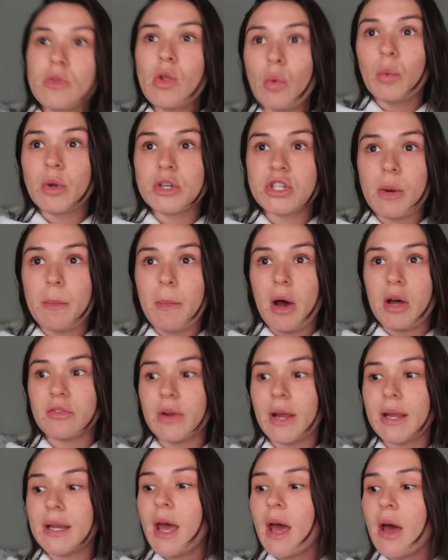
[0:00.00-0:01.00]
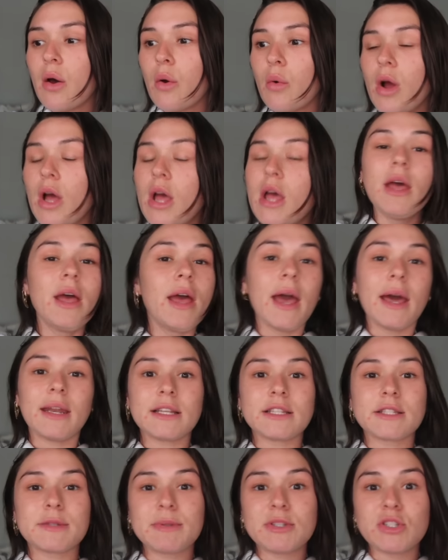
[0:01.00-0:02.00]
which I'm on right now. And
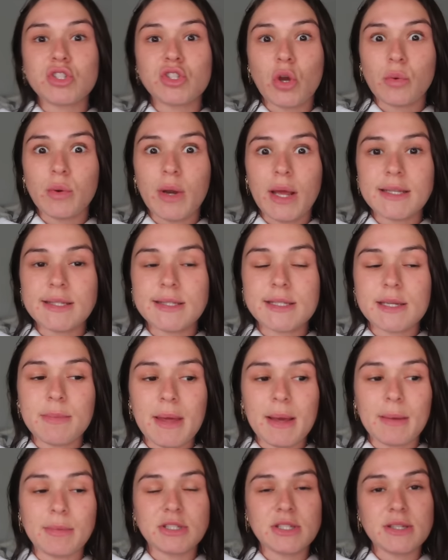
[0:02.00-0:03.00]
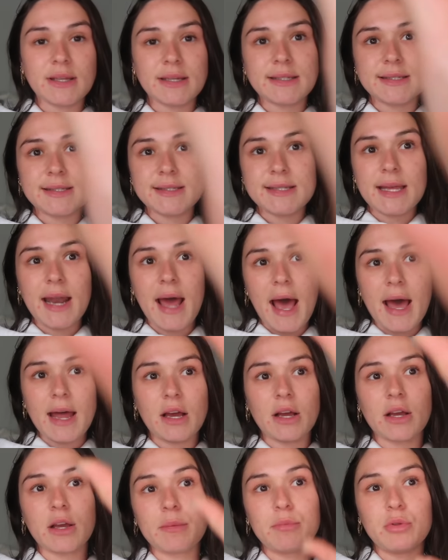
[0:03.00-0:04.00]
it's been so nice to be able to like sit at
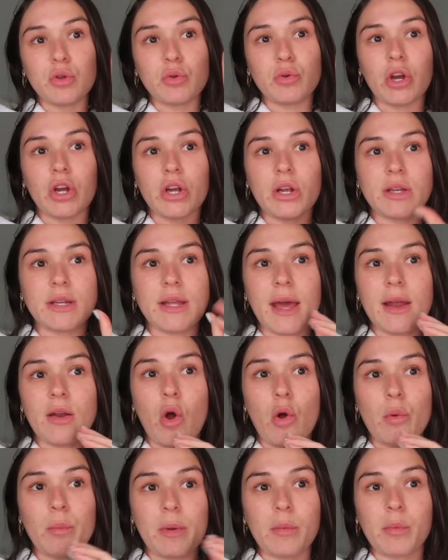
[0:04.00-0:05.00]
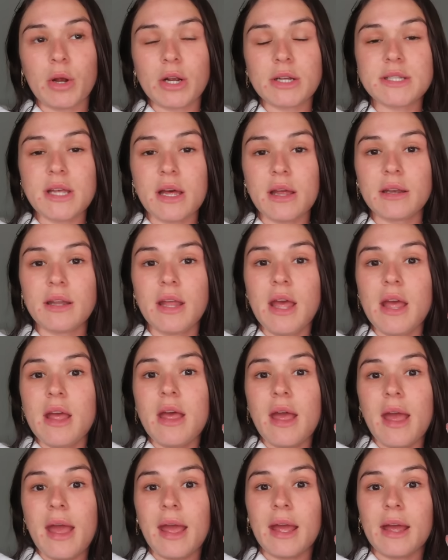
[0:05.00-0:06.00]
a computer and get all my work done,
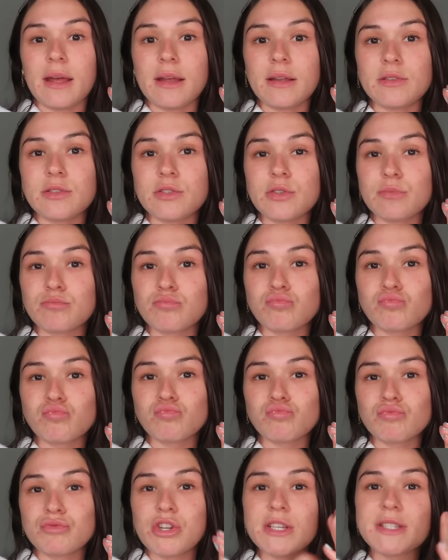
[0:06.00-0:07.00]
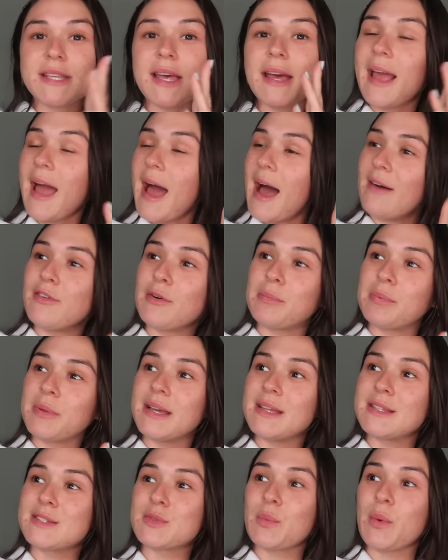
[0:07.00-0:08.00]
and just like have a
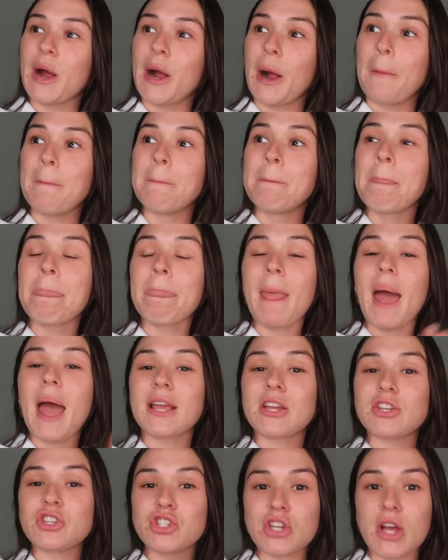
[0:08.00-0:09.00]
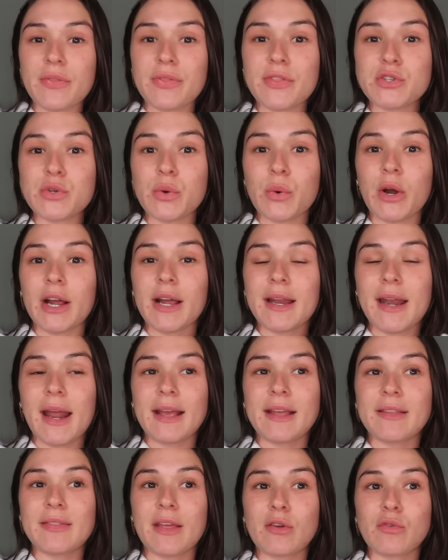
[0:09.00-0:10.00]
place where I can shut the door and I
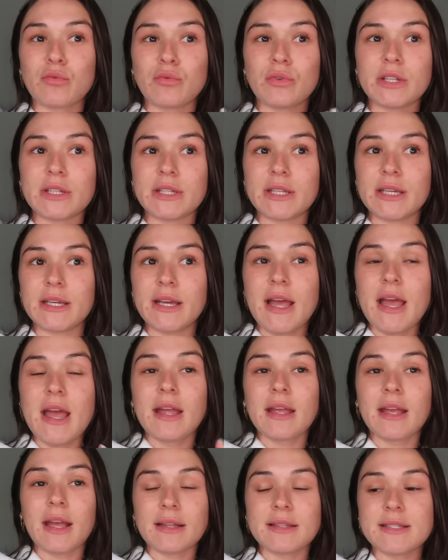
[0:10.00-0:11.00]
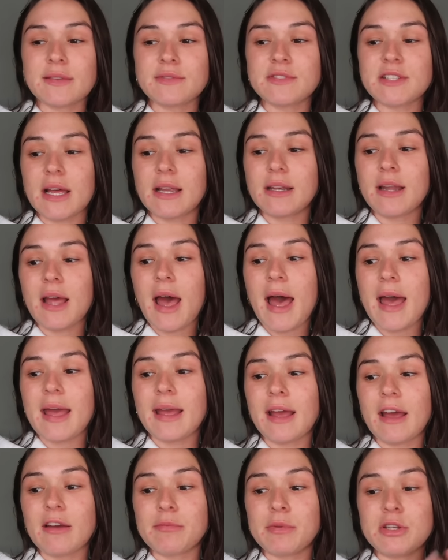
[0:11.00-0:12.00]
can like really get stuff done. I
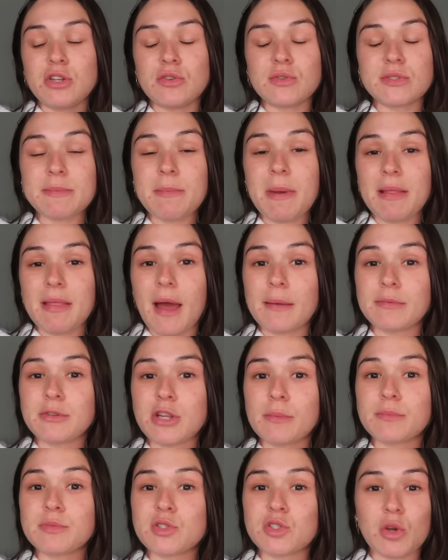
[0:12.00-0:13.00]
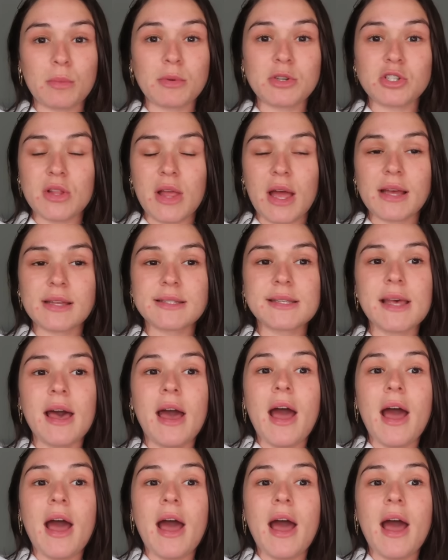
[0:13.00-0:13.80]
have been using my laptop so much less.